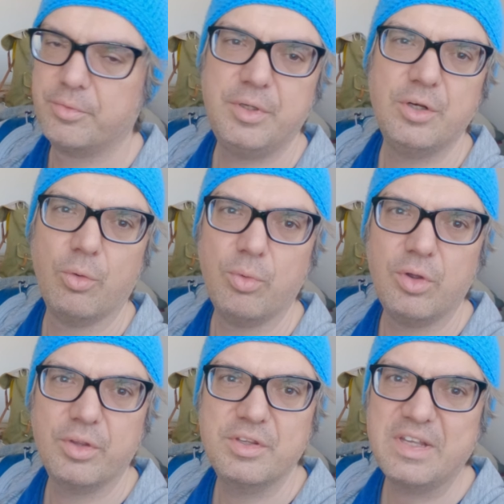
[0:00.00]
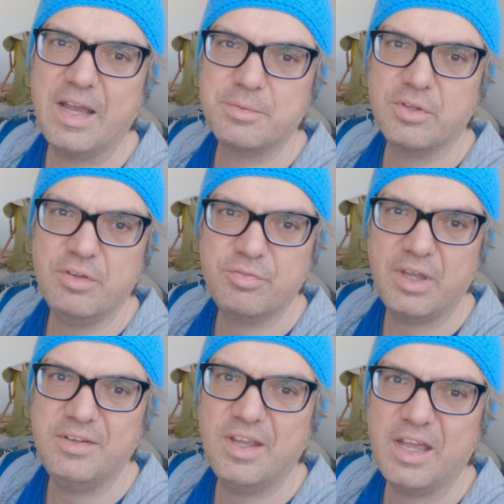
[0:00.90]
merino wool is absolutely
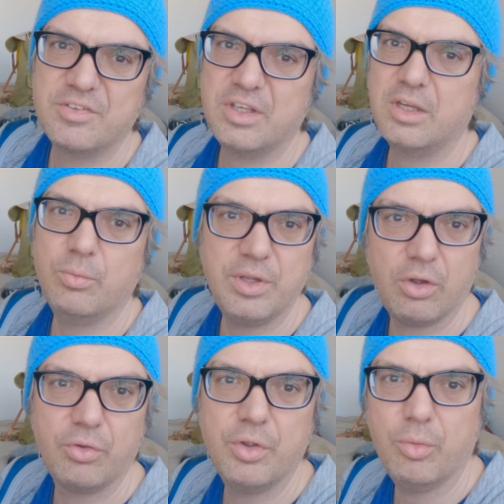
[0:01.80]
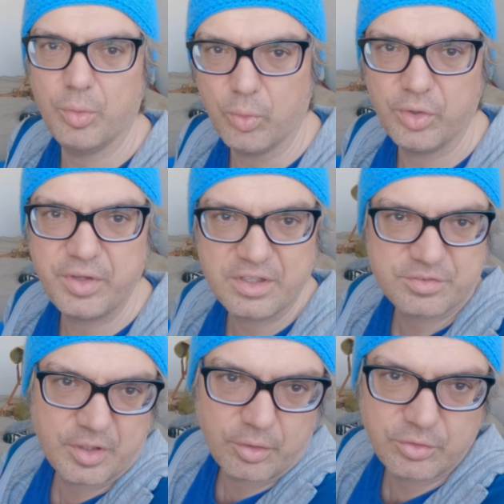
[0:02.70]
fantastic, and we all know what wool does
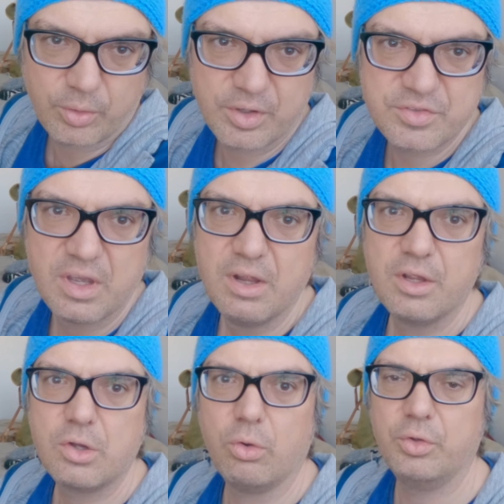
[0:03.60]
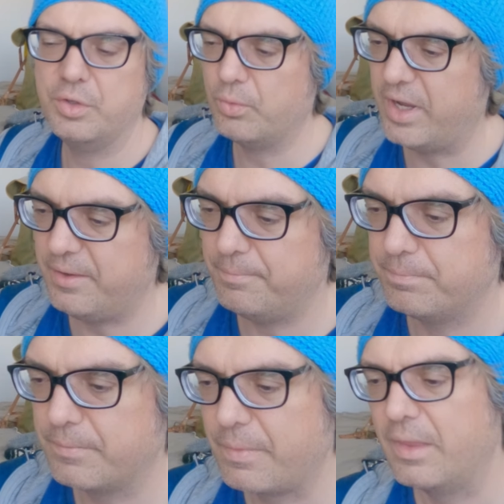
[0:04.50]
for outdoors, cold and wet.
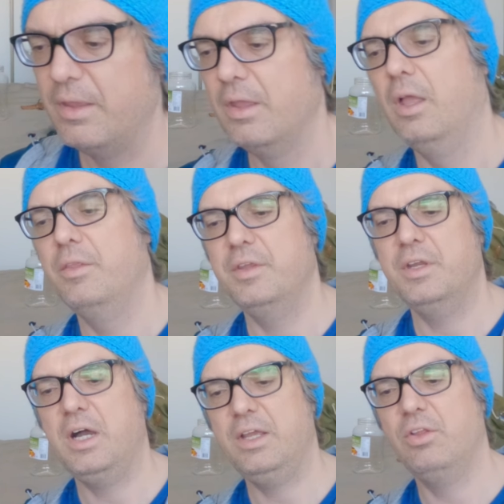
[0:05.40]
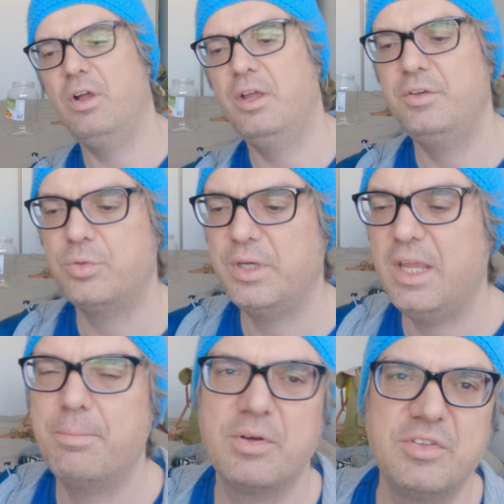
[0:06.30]
The nylon,
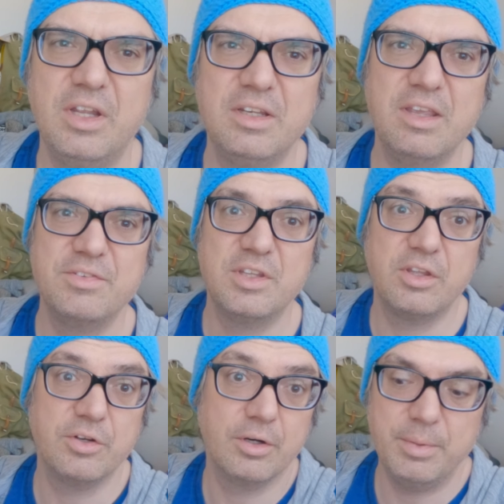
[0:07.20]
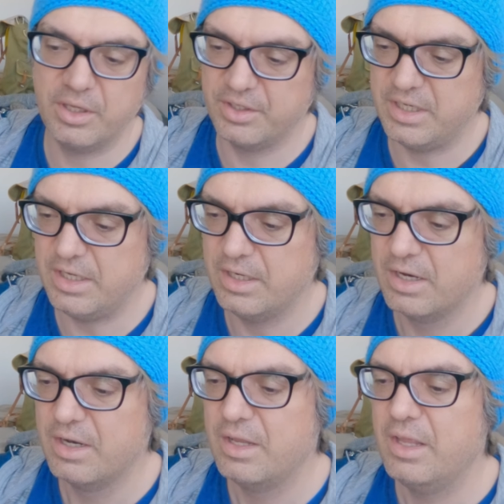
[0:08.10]
28%, gives it the durability,
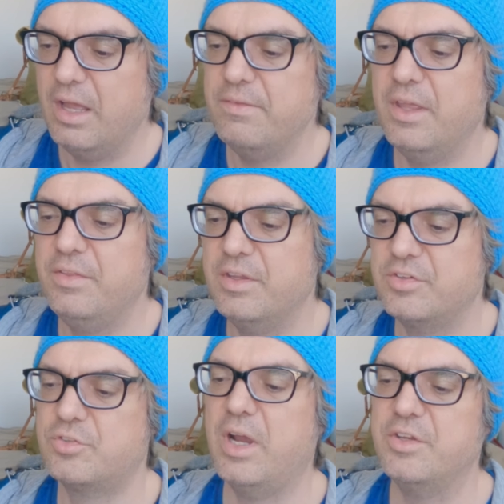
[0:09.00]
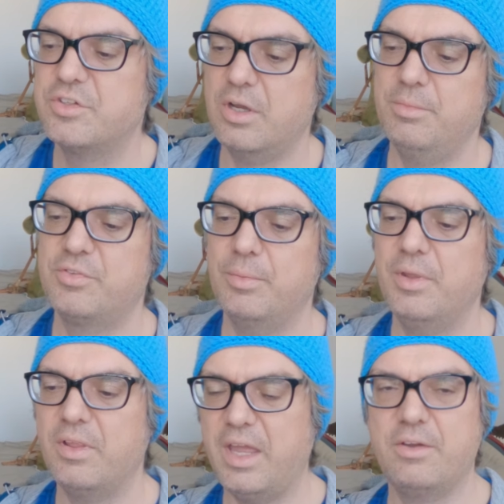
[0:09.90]
and then the stretch comes from
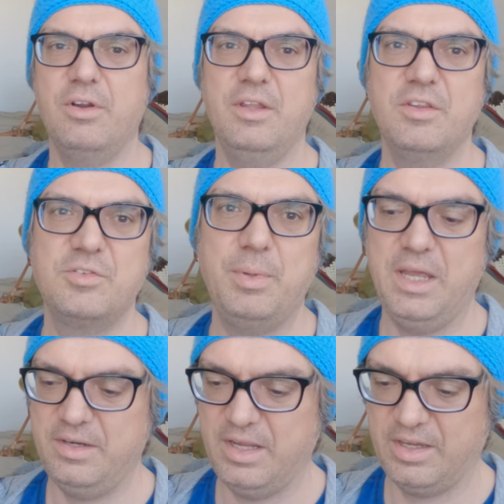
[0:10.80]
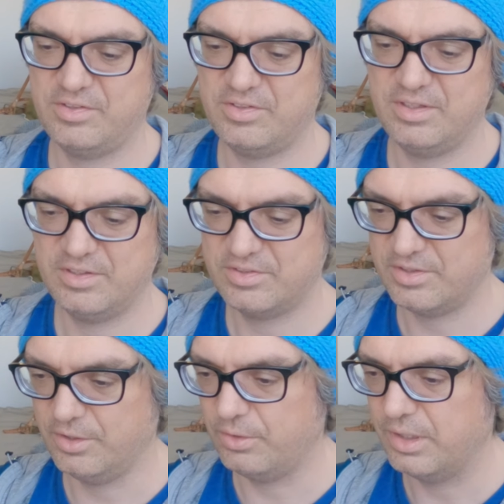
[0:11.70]
the lycra and the spandex.
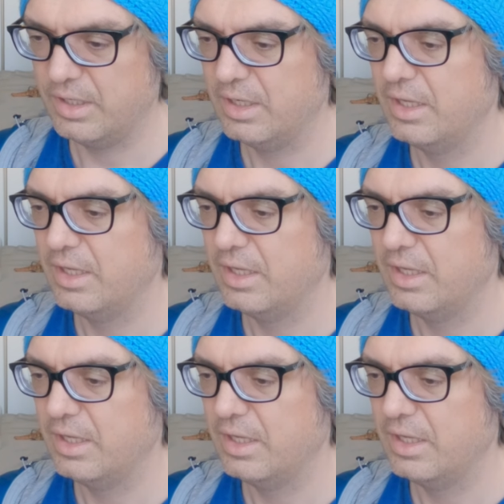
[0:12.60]
So